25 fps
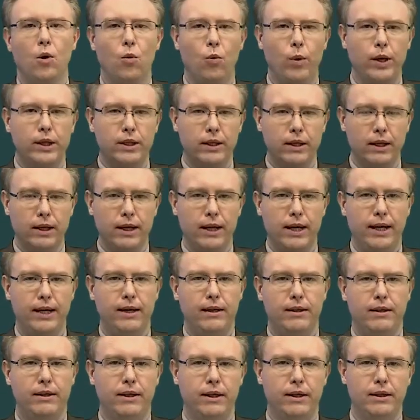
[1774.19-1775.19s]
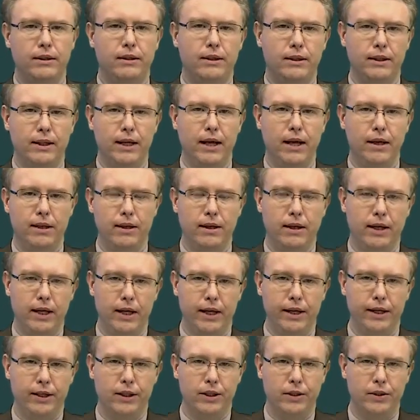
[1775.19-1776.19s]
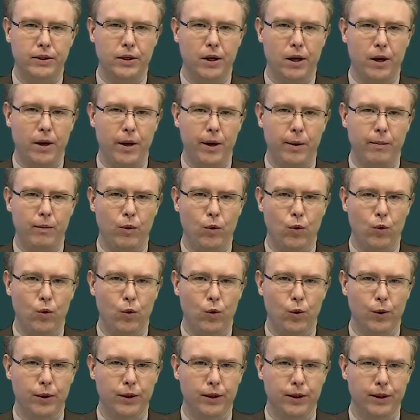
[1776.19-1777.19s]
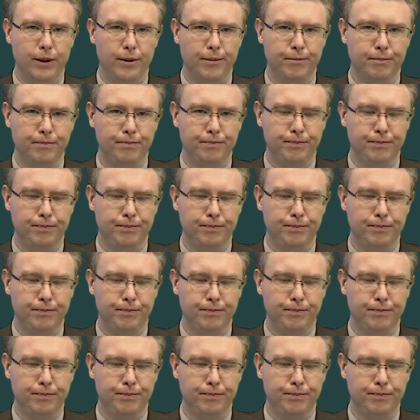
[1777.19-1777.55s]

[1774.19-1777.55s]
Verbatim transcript: which link things together in time order.